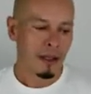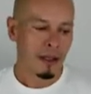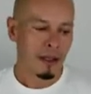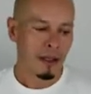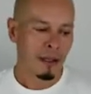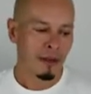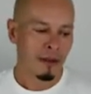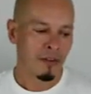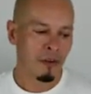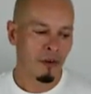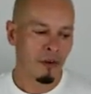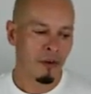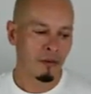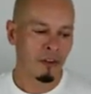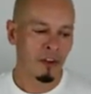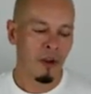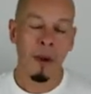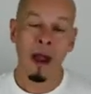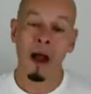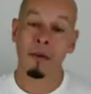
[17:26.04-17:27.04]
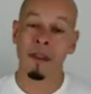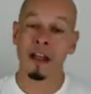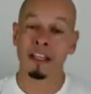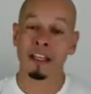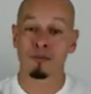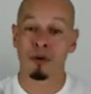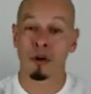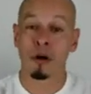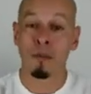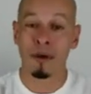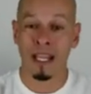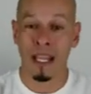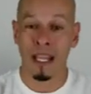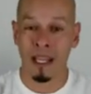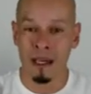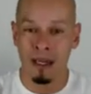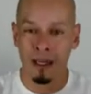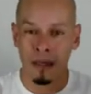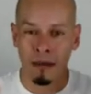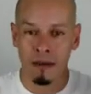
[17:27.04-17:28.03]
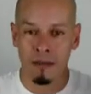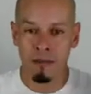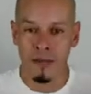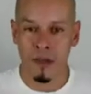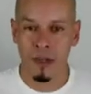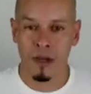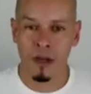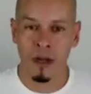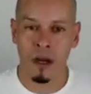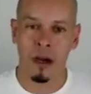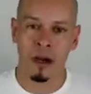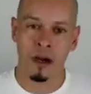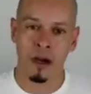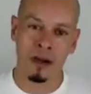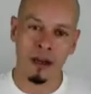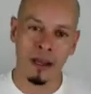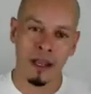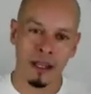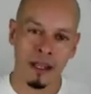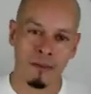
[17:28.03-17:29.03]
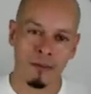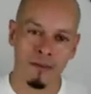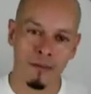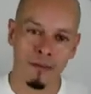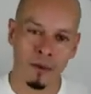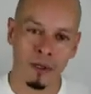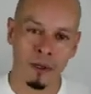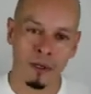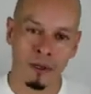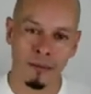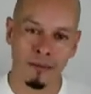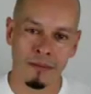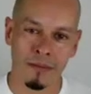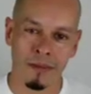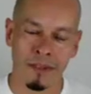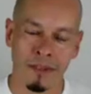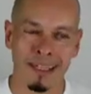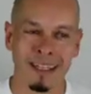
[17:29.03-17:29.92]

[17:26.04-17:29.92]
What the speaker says: And so somehow that's permeated our real,